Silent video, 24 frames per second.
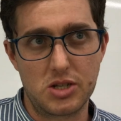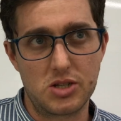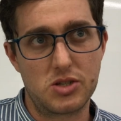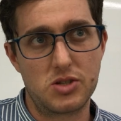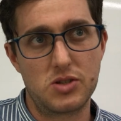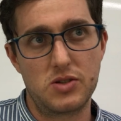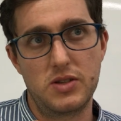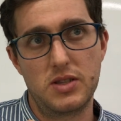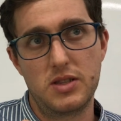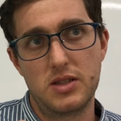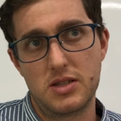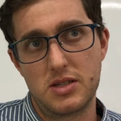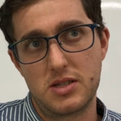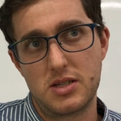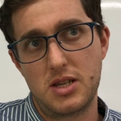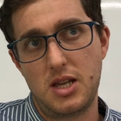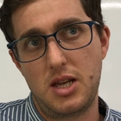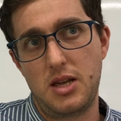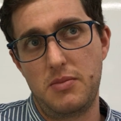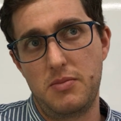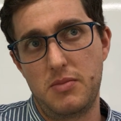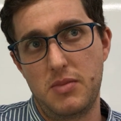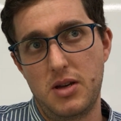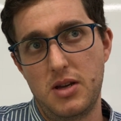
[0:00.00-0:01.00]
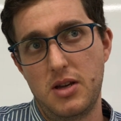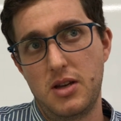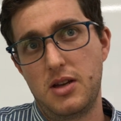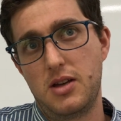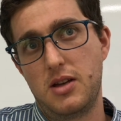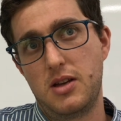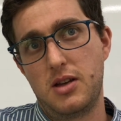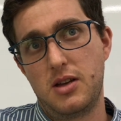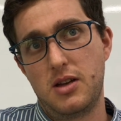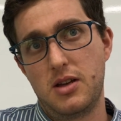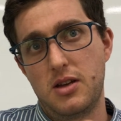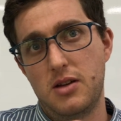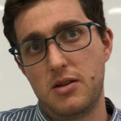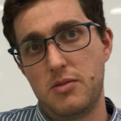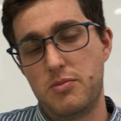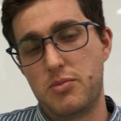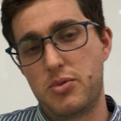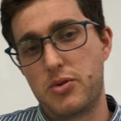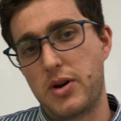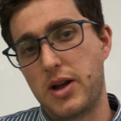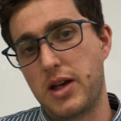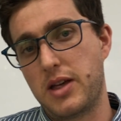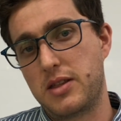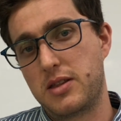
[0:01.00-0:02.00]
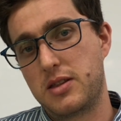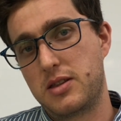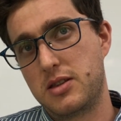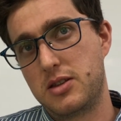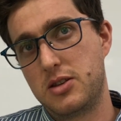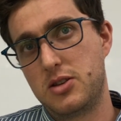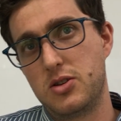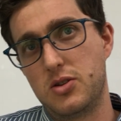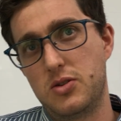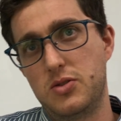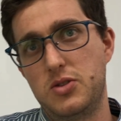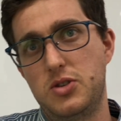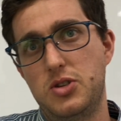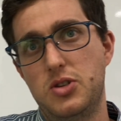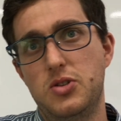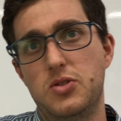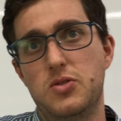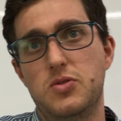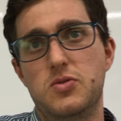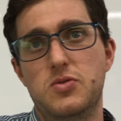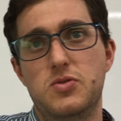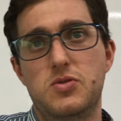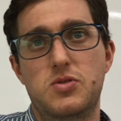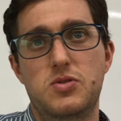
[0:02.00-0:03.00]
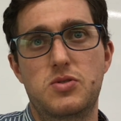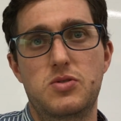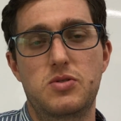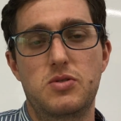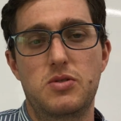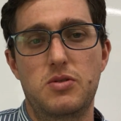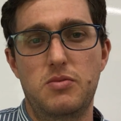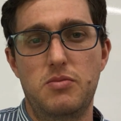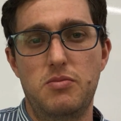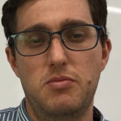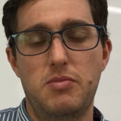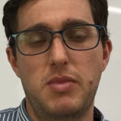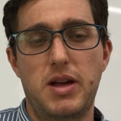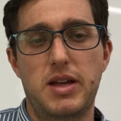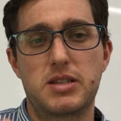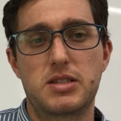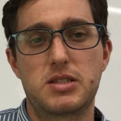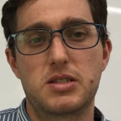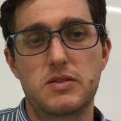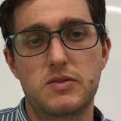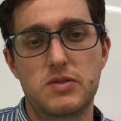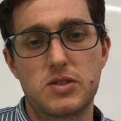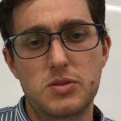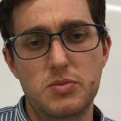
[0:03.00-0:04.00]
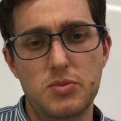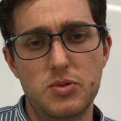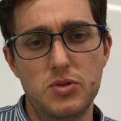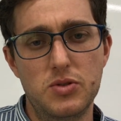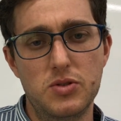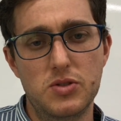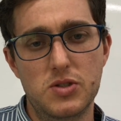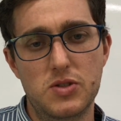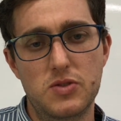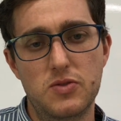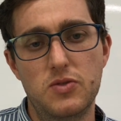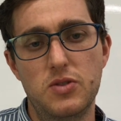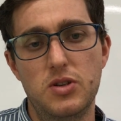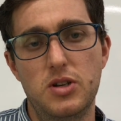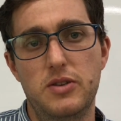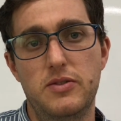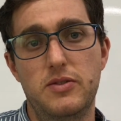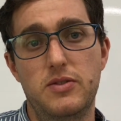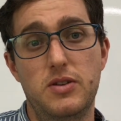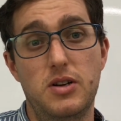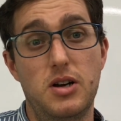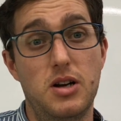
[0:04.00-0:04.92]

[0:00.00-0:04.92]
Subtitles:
So in the same breath, don't use massive spoons full of